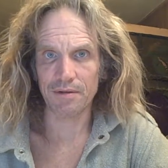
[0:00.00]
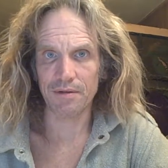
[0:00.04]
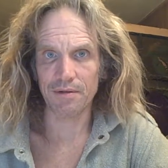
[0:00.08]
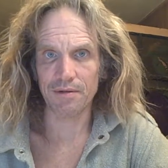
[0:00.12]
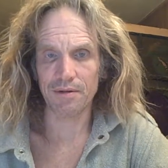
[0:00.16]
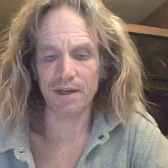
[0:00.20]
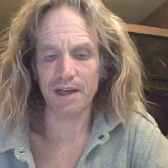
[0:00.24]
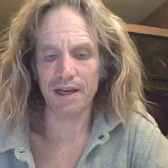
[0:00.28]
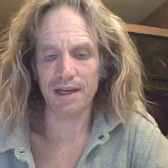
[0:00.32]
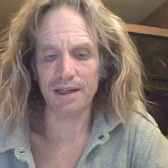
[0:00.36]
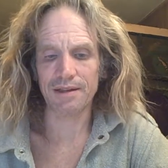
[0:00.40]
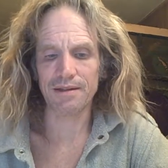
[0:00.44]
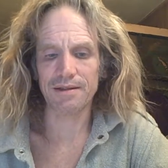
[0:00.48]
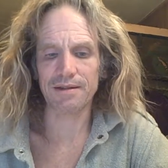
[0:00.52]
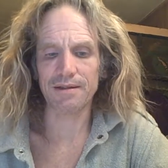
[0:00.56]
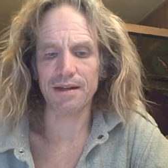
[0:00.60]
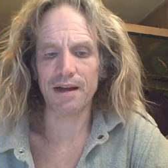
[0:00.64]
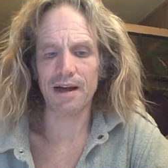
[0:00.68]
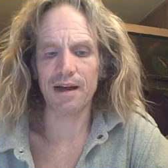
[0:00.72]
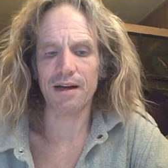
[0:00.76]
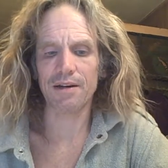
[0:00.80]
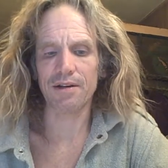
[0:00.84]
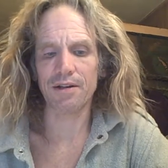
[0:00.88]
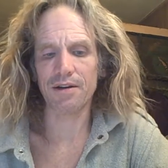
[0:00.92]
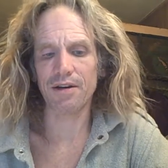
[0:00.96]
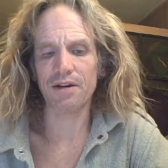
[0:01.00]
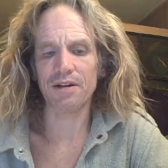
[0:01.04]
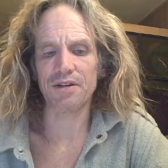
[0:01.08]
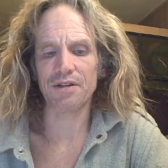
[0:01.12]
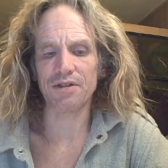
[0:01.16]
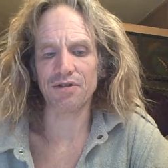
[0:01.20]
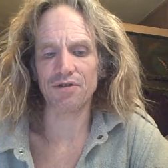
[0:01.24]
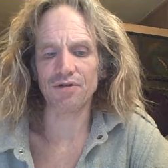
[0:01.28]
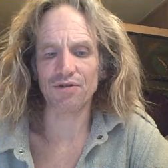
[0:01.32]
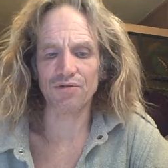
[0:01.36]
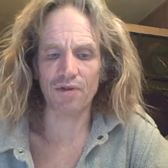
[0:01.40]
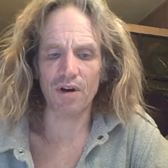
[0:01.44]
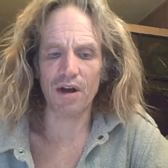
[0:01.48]
Okay, it's not cut
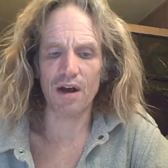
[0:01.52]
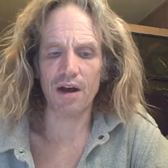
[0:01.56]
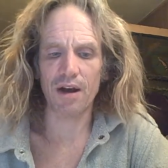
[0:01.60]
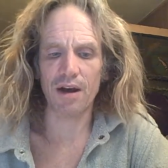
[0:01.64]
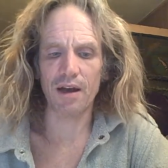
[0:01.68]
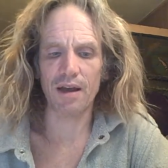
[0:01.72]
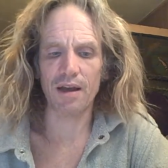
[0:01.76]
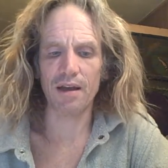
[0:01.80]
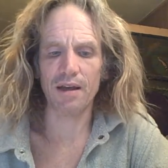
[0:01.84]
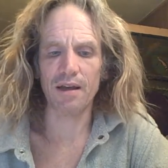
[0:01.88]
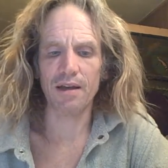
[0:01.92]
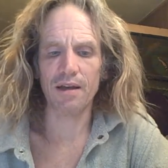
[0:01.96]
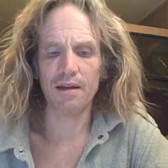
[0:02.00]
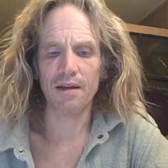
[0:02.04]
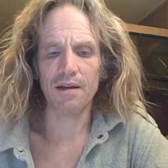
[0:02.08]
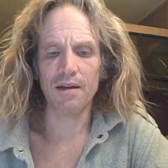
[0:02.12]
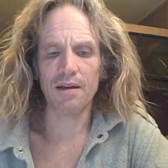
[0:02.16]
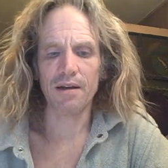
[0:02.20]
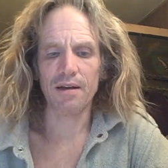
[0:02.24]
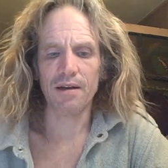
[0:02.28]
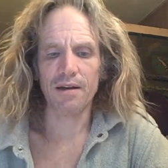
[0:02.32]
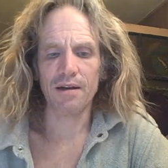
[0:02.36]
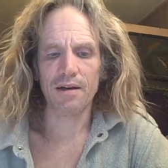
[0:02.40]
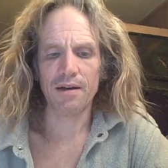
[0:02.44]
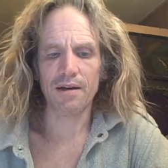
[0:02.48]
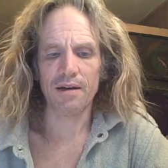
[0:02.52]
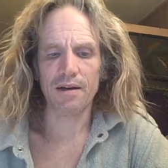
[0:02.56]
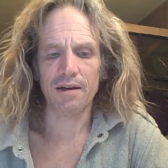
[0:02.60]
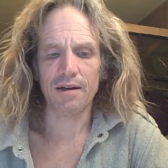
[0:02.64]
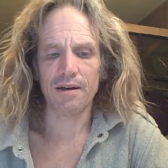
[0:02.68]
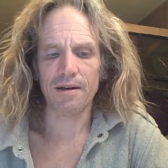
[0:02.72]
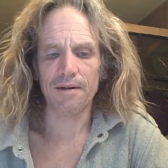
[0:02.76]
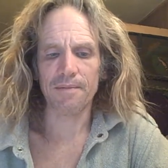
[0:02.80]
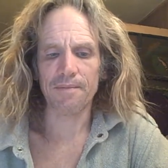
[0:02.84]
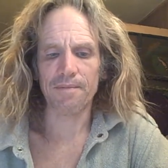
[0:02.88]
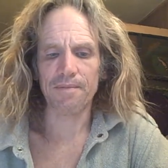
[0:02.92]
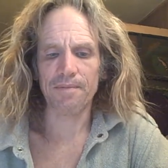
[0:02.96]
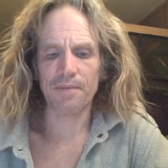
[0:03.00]
and dry
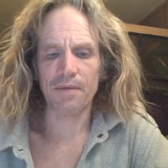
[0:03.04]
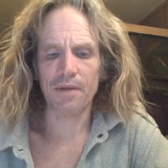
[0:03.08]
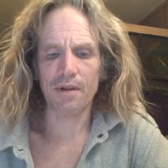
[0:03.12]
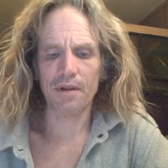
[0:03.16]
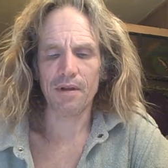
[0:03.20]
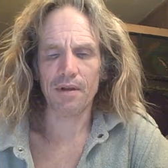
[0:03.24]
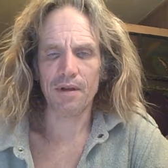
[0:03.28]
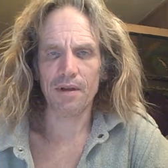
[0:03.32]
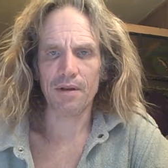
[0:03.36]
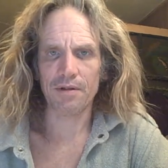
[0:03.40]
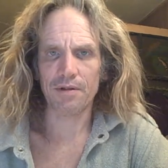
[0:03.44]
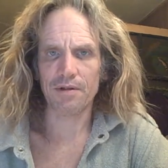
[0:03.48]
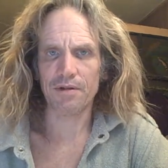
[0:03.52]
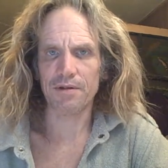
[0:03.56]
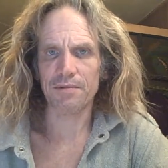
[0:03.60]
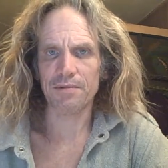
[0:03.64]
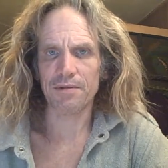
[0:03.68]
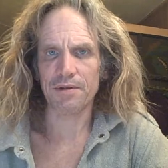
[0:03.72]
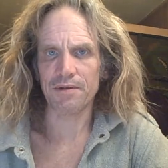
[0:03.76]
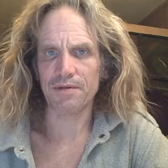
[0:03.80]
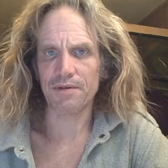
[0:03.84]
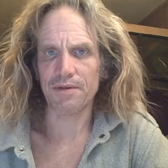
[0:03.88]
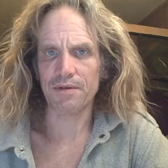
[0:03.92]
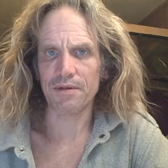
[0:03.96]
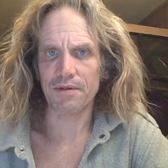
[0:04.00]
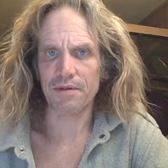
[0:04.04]
in terms of